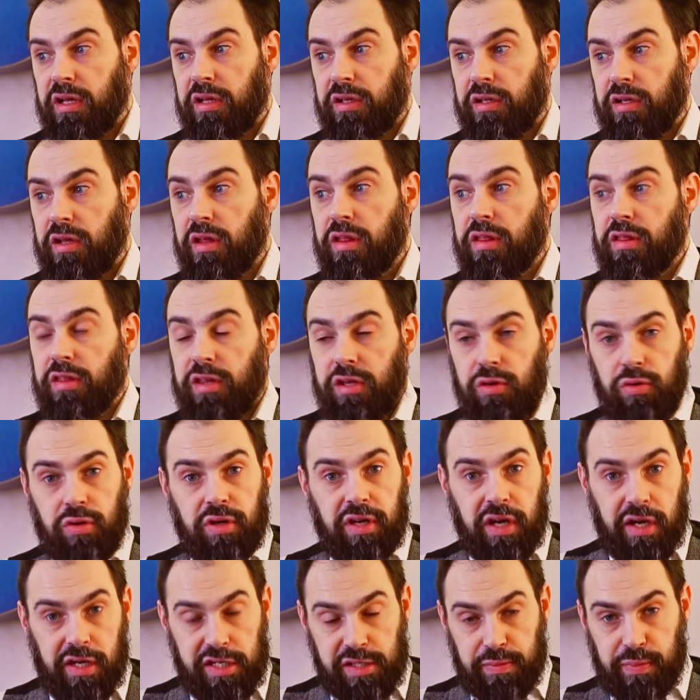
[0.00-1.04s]
in the
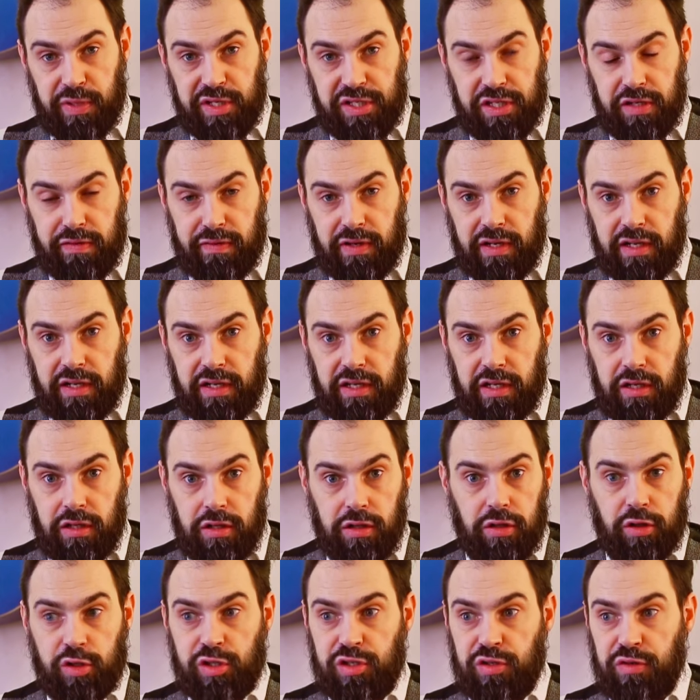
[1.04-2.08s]
UK specifically,
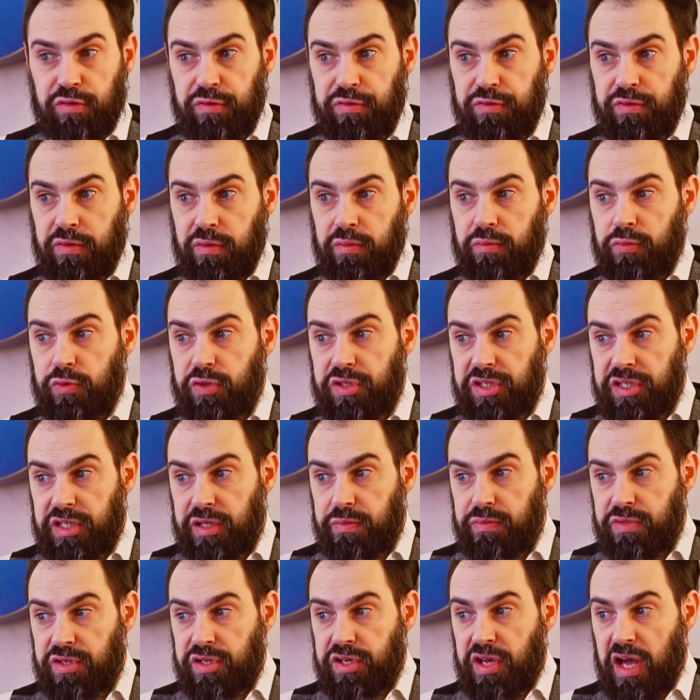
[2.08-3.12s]
lots of
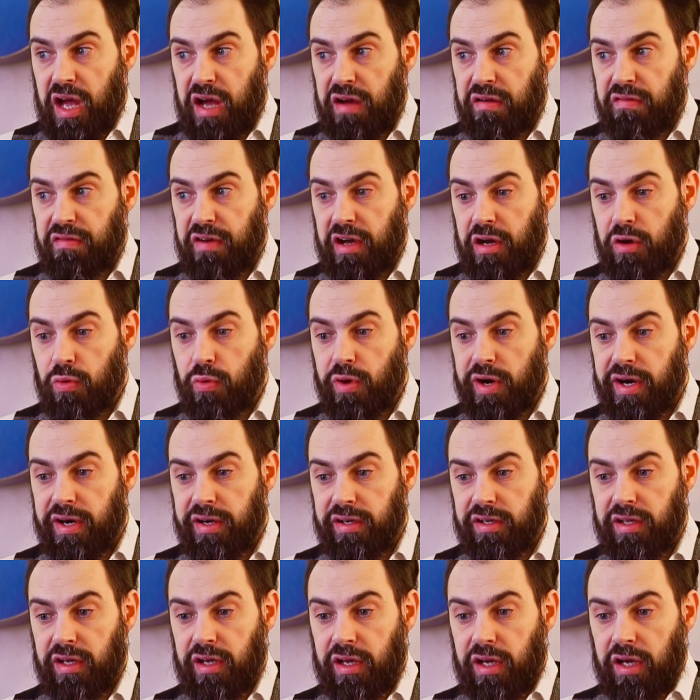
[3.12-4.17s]
Muslims have
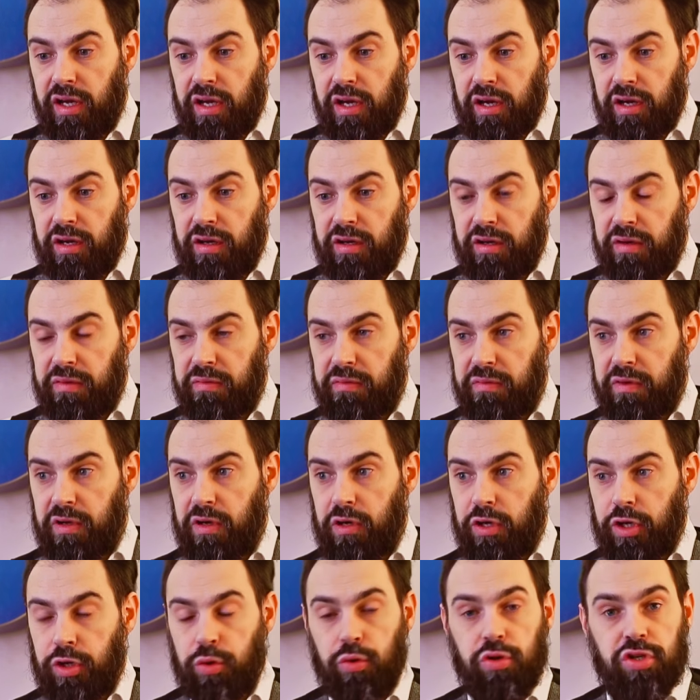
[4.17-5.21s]
acquired
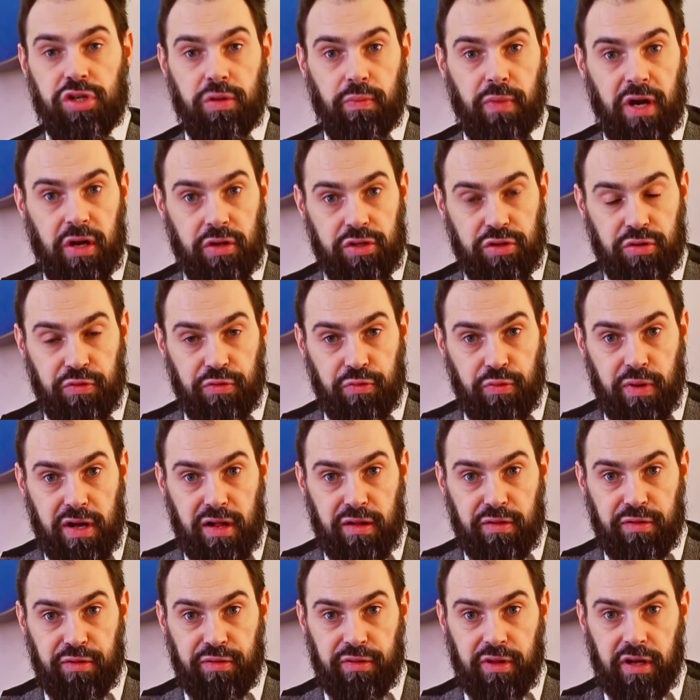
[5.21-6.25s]
huge amounts of
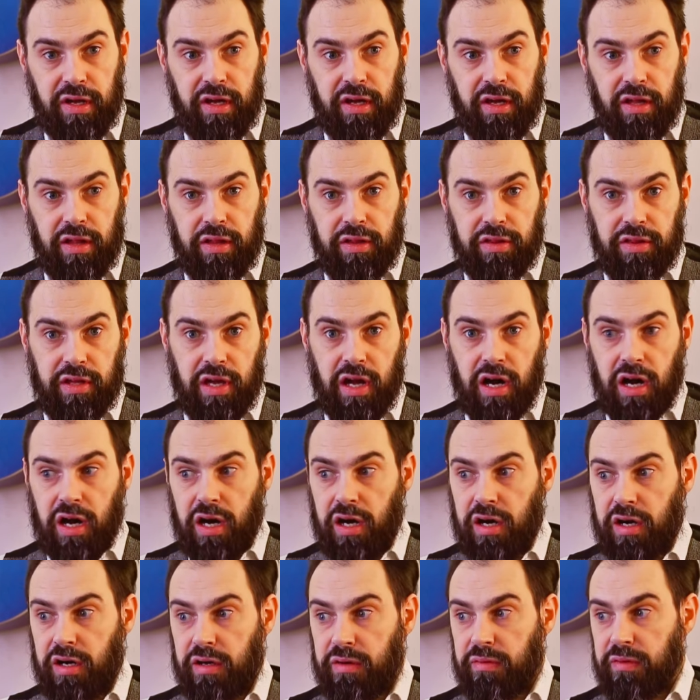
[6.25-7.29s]
wealth. They
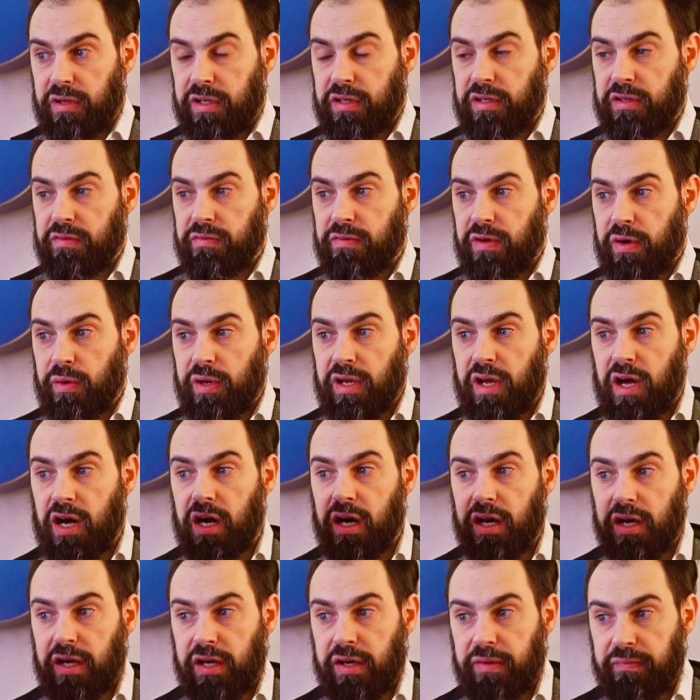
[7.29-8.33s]
are in very
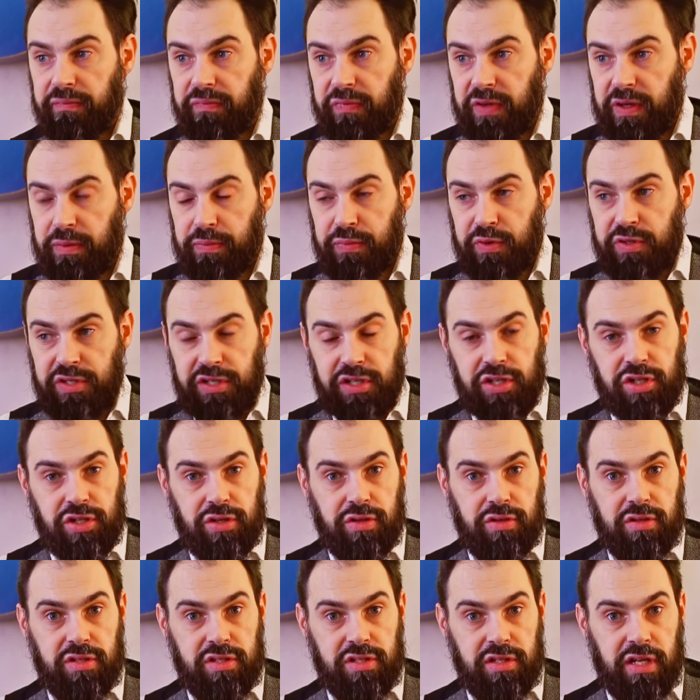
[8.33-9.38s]
high
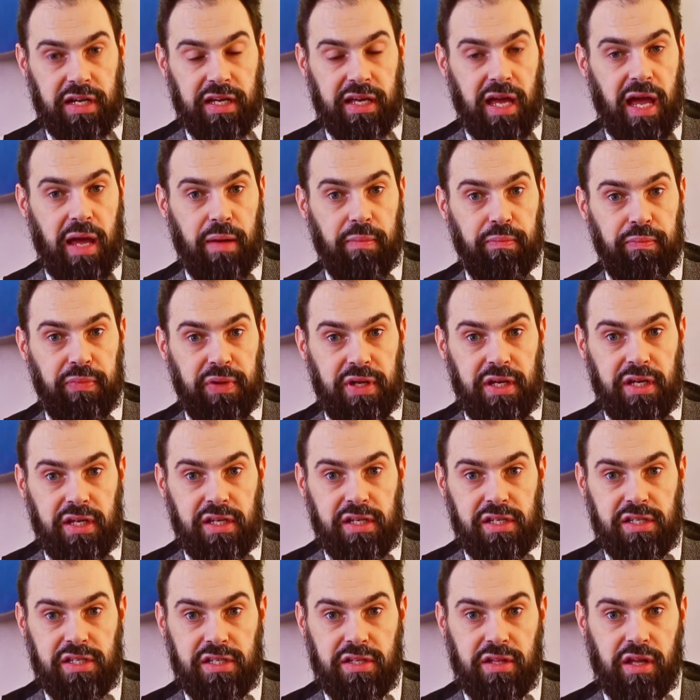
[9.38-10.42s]
positions like
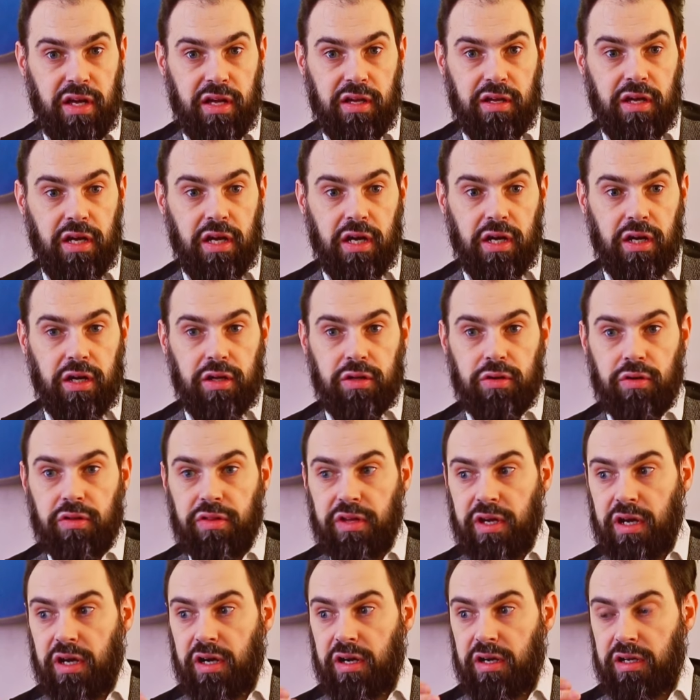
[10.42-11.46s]
MPs.
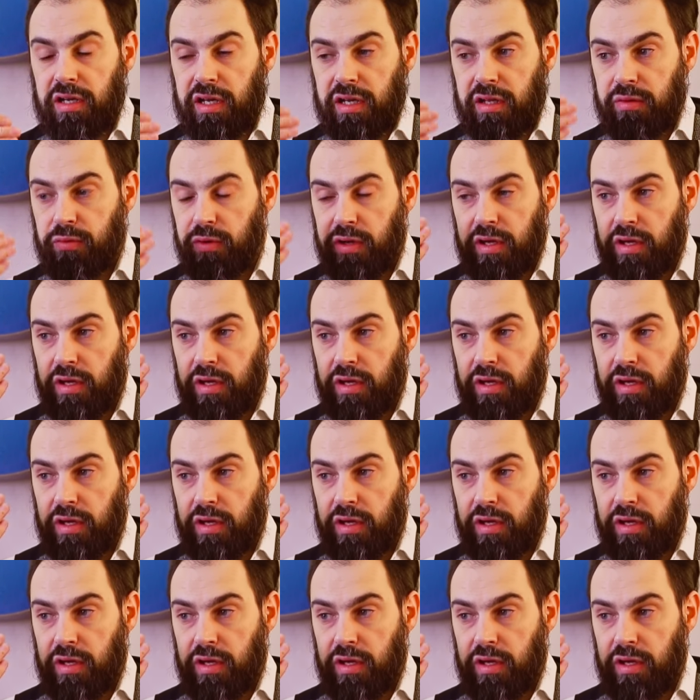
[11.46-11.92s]
They are like